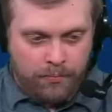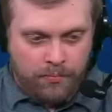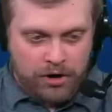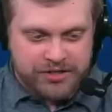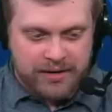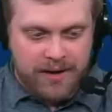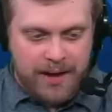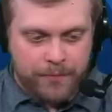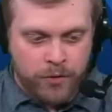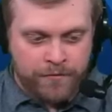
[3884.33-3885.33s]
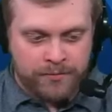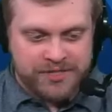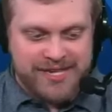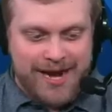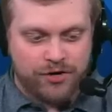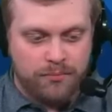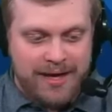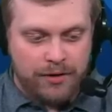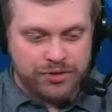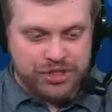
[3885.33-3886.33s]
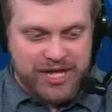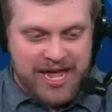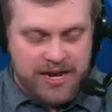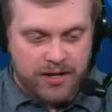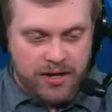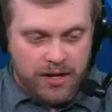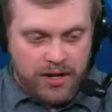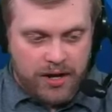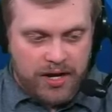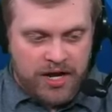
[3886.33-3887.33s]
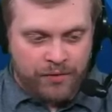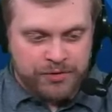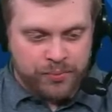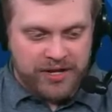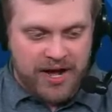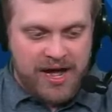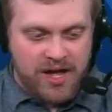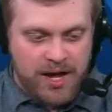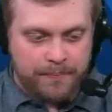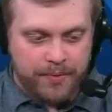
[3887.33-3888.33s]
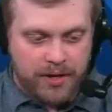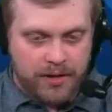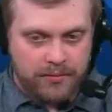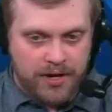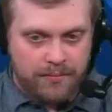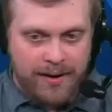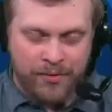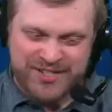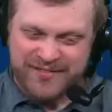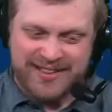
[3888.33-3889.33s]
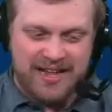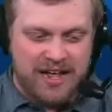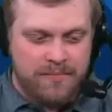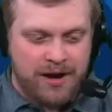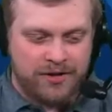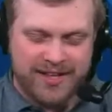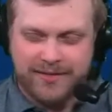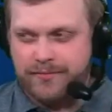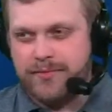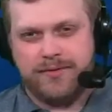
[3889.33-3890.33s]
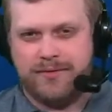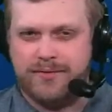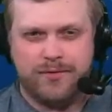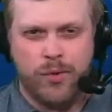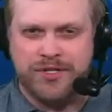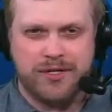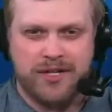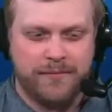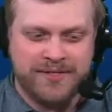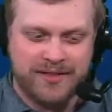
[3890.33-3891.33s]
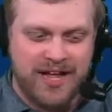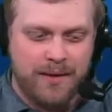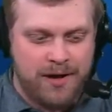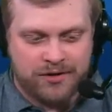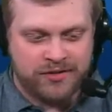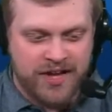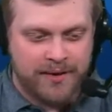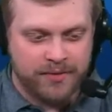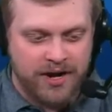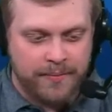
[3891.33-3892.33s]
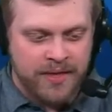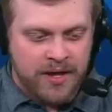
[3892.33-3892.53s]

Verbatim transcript: Marte Mapu from Sacramento State. Uh, was pretty high up on, on my board. He's kind of a linebacker. Like, Quinn's going to love him. He's a linebacker with the hybrid, right?